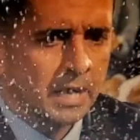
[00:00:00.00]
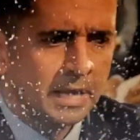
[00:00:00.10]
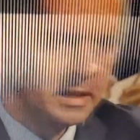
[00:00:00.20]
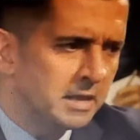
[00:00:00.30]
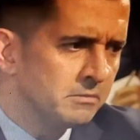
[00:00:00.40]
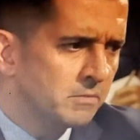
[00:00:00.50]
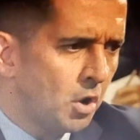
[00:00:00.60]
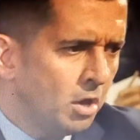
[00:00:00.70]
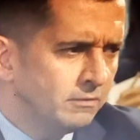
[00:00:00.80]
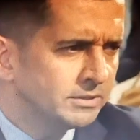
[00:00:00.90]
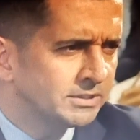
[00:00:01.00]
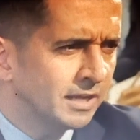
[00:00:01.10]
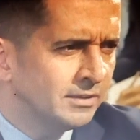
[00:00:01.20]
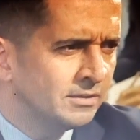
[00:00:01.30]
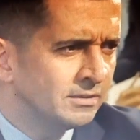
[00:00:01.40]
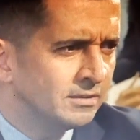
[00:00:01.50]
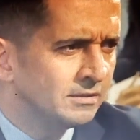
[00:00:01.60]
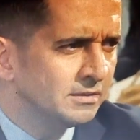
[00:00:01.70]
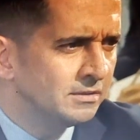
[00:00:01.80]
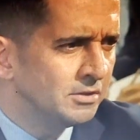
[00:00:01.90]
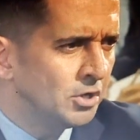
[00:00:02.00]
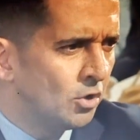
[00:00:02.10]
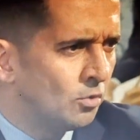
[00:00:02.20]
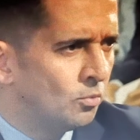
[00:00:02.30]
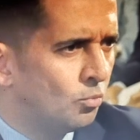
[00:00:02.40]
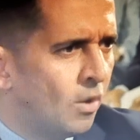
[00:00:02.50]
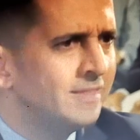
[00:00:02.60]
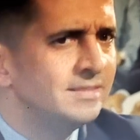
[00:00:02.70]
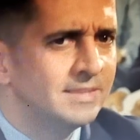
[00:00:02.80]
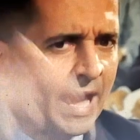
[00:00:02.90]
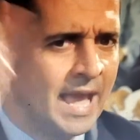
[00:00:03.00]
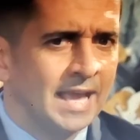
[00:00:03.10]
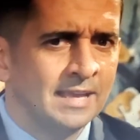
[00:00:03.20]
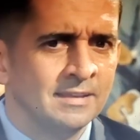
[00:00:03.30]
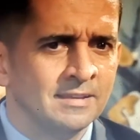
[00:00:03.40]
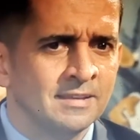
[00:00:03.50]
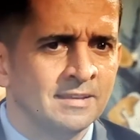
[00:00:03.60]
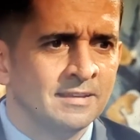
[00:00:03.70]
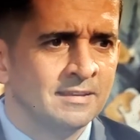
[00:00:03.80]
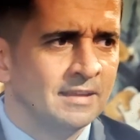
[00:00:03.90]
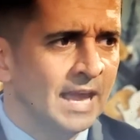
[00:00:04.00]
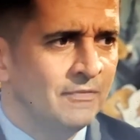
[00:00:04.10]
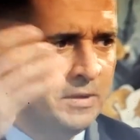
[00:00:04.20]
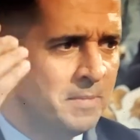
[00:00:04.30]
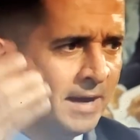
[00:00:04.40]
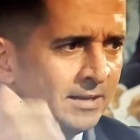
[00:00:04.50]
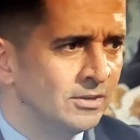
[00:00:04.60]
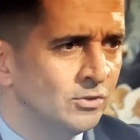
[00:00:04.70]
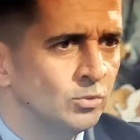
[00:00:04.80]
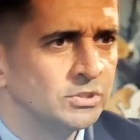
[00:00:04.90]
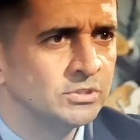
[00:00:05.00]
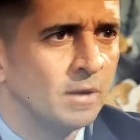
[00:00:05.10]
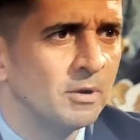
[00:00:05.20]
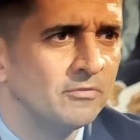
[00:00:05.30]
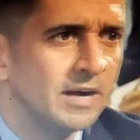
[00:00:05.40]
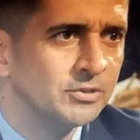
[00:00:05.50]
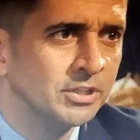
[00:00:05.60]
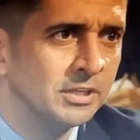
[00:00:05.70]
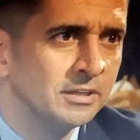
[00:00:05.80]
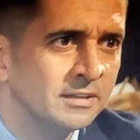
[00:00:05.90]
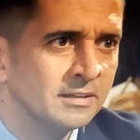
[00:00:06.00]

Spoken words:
And then all of a sudden, you know, one day, everybody in the news is talking about 5G.